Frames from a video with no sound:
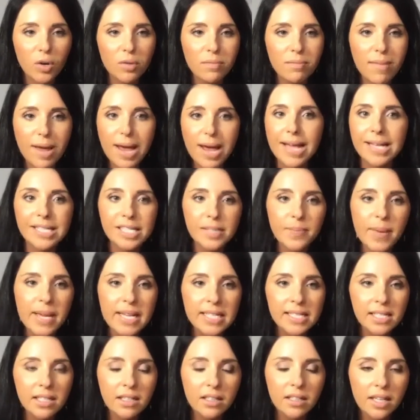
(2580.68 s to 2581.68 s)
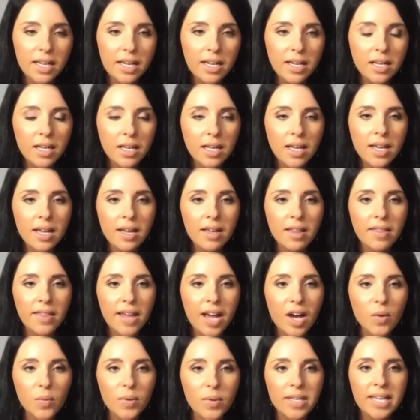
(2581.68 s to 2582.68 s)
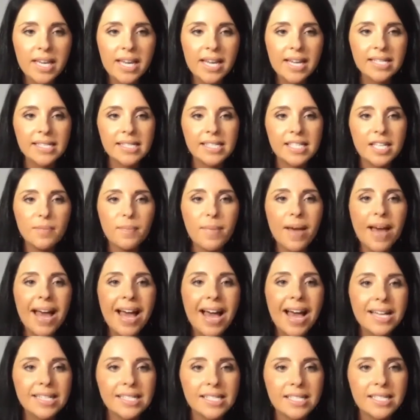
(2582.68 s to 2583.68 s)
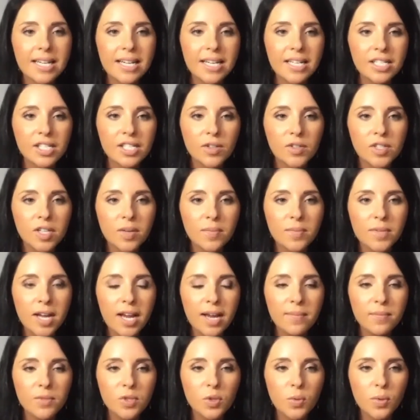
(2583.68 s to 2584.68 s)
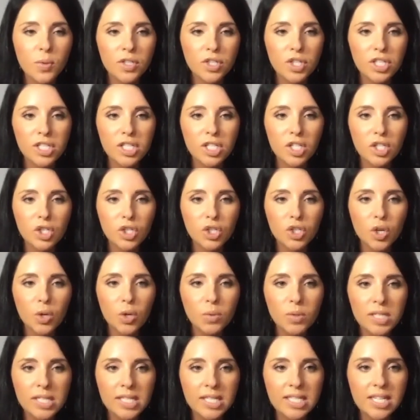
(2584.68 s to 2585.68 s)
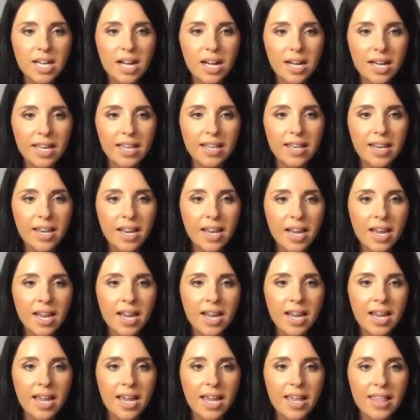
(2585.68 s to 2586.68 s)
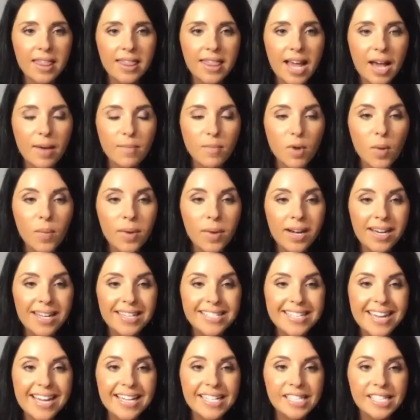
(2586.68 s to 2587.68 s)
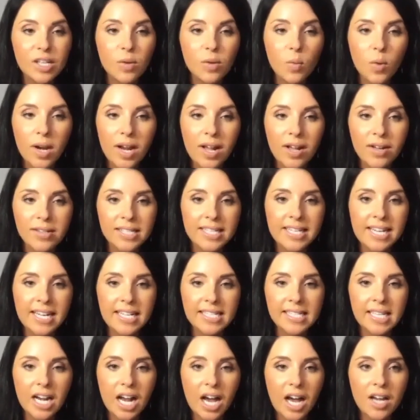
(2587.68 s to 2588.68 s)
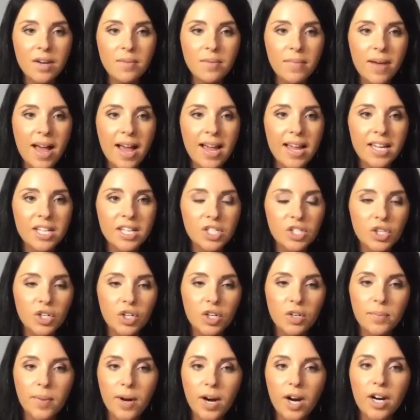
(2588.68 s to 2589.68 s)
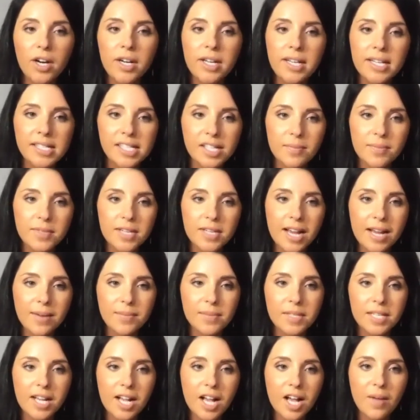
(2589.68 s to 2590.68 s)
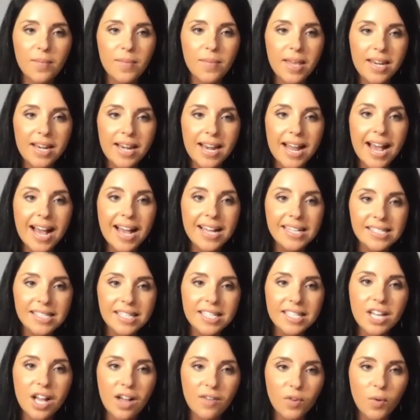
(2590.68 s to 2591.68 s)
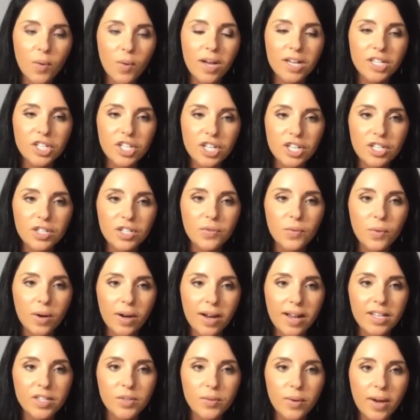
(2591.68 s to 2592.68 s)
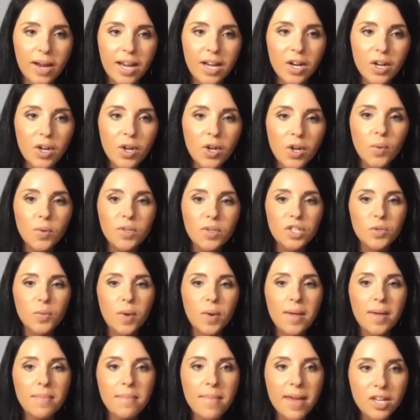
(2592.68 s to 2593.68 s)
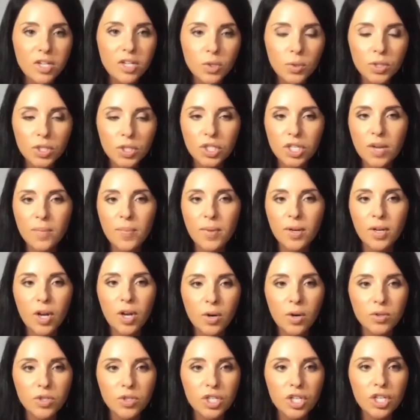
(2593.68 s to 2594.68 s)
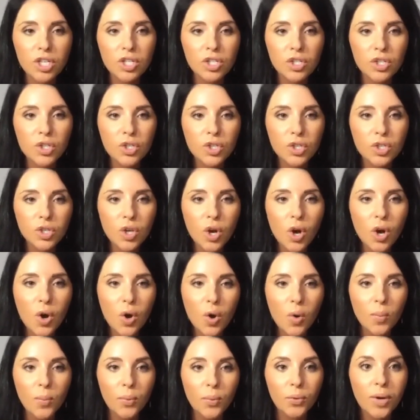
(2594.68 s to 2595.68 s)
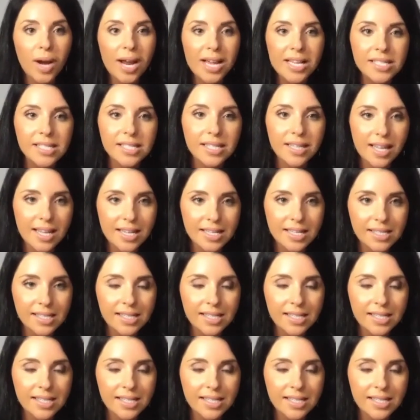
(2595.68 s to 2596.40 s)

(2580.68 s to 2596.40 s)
mess, basically, that we can't see past it. So sometimes we're just so stuck in that moment, and it takes someone else. It takes an unbiased third party sometimes to come in and ask the tough questions for us, right? Which is why mentorship and coaching is so priceless.